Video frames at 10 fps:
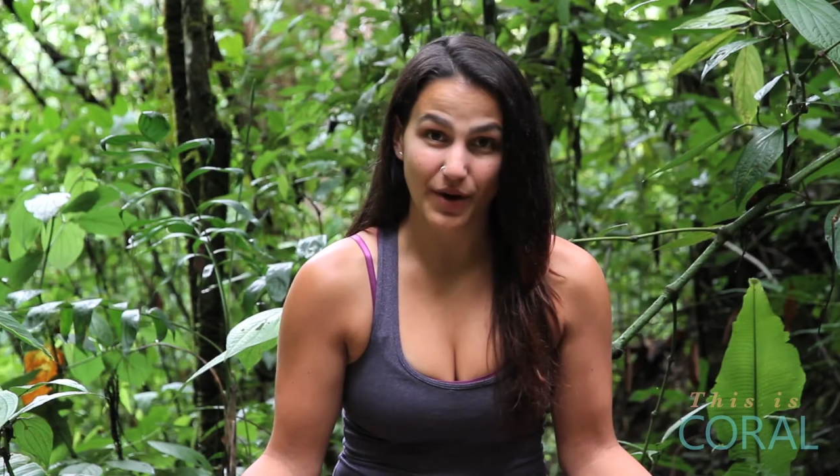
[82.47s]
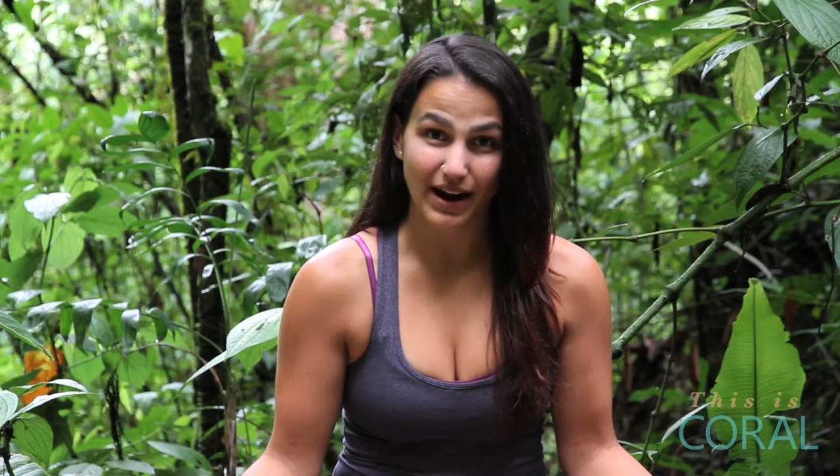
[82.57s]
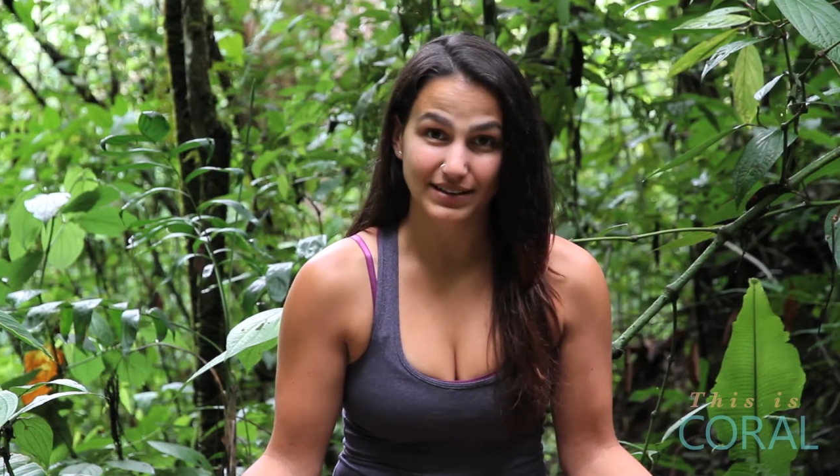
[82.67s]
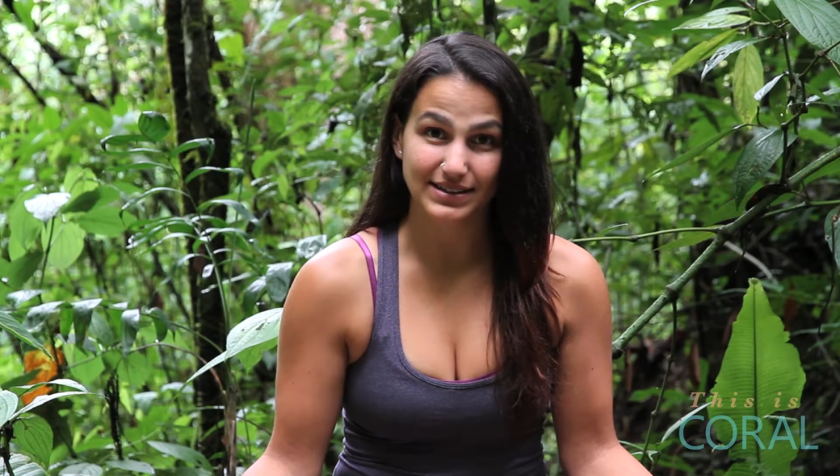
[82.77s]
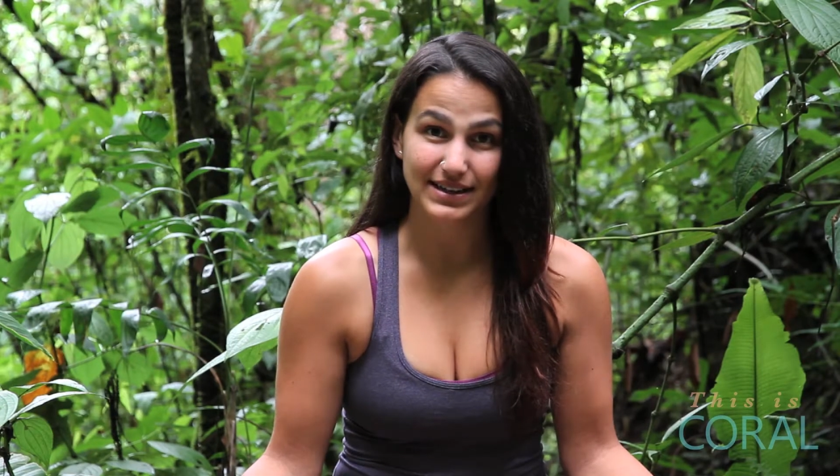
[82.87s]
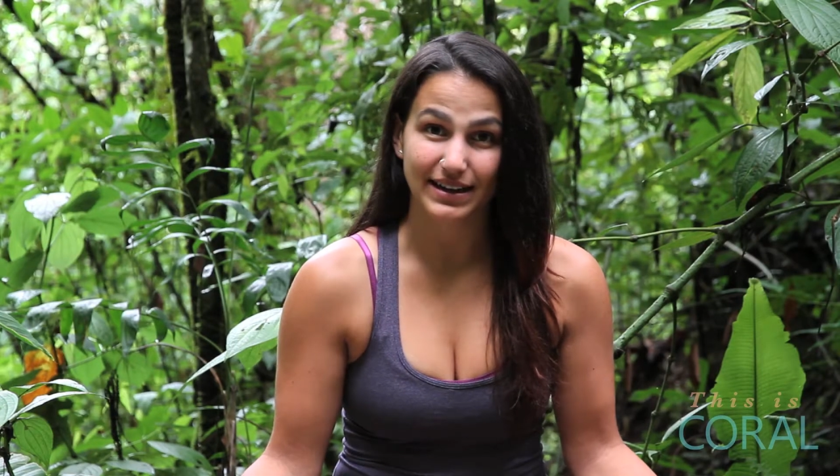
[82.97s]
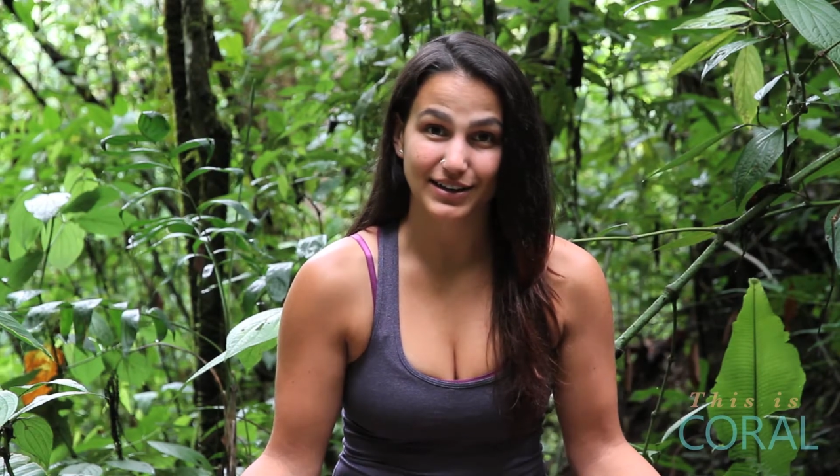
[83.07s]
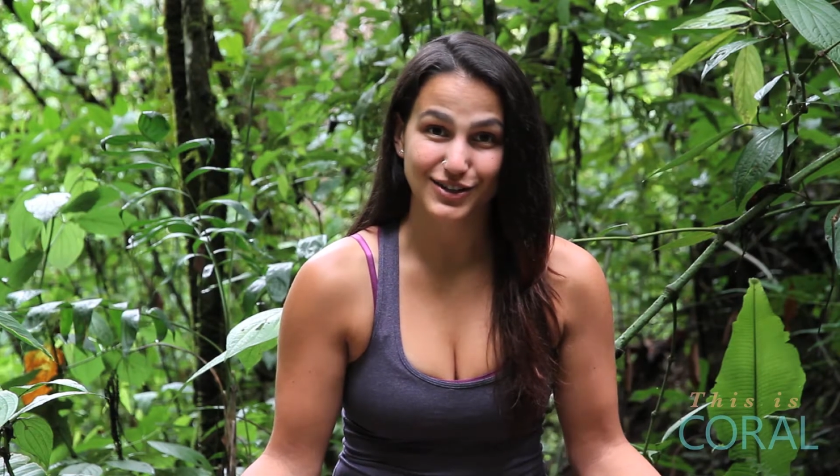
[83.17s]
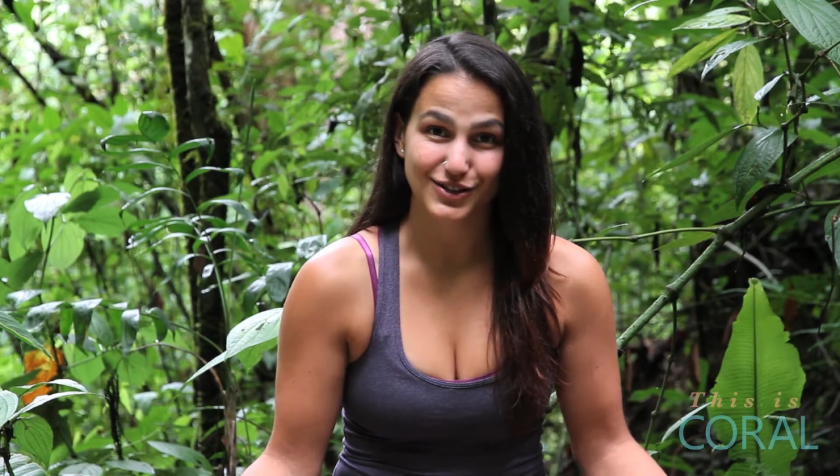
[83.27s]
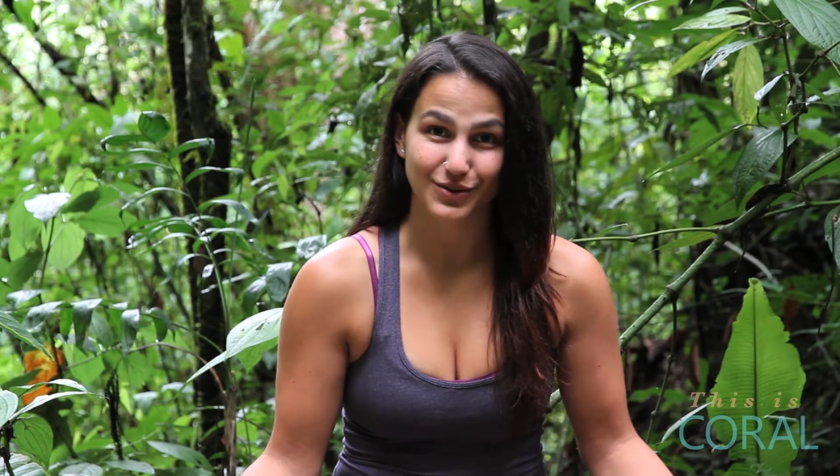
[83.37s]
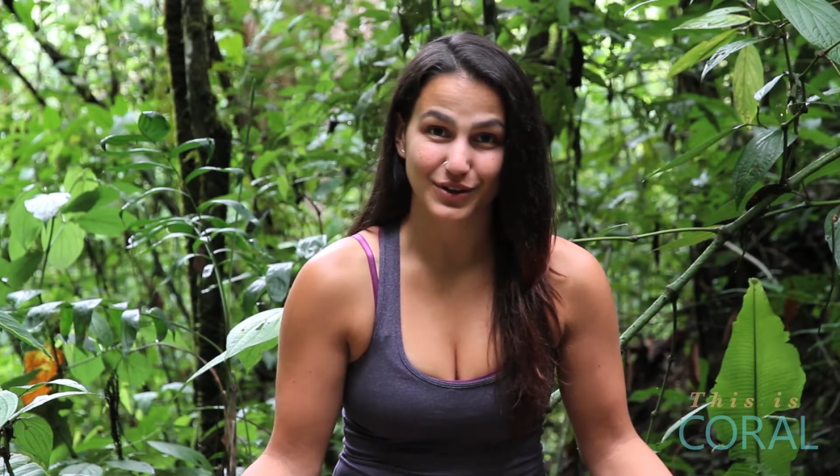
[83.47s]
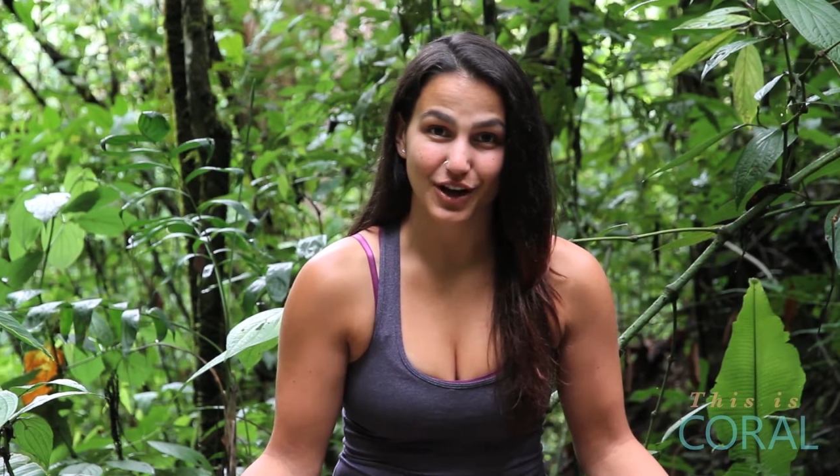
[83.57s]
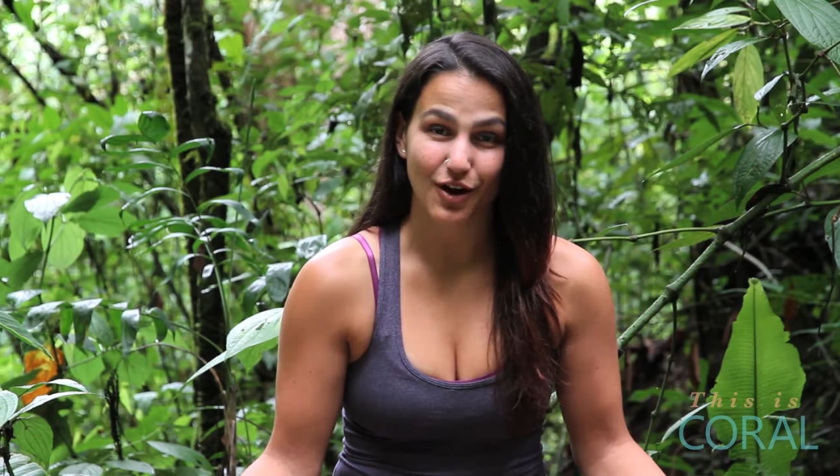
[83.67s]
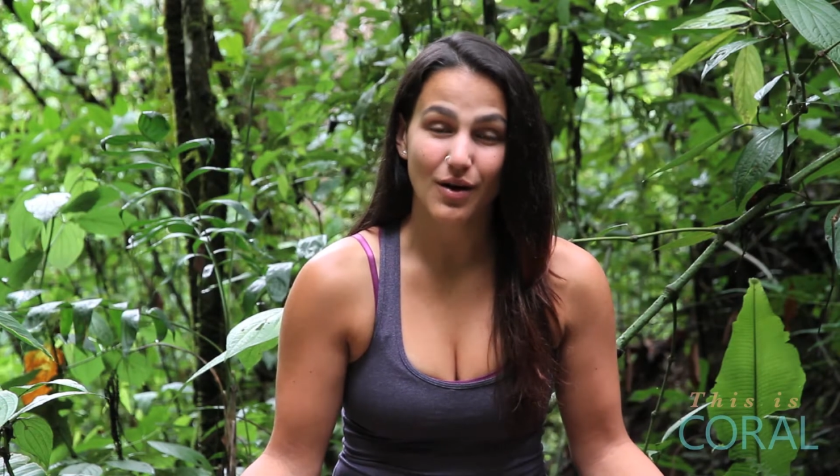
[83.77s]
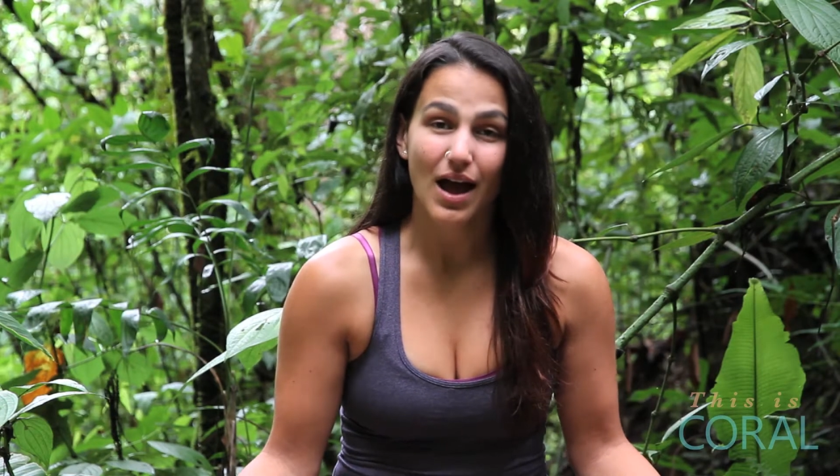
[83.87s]
practicing in a
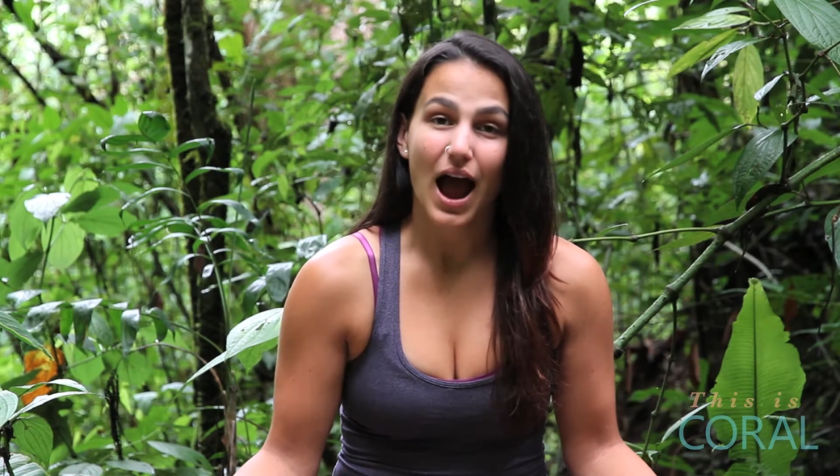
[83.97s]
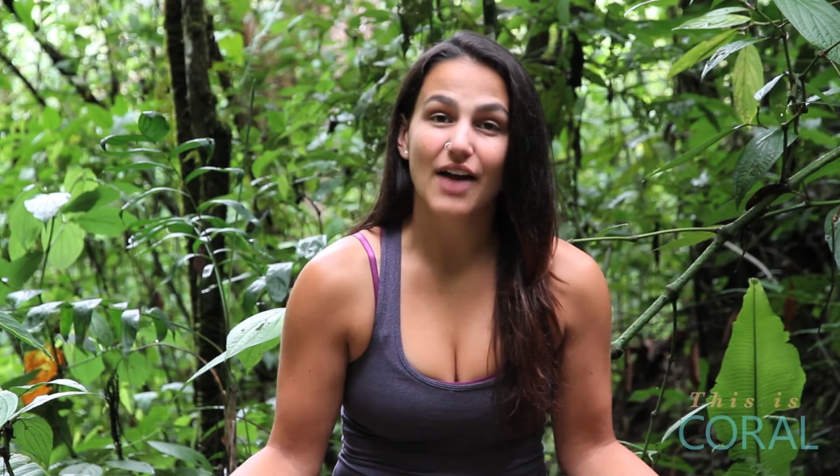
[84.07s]
studio,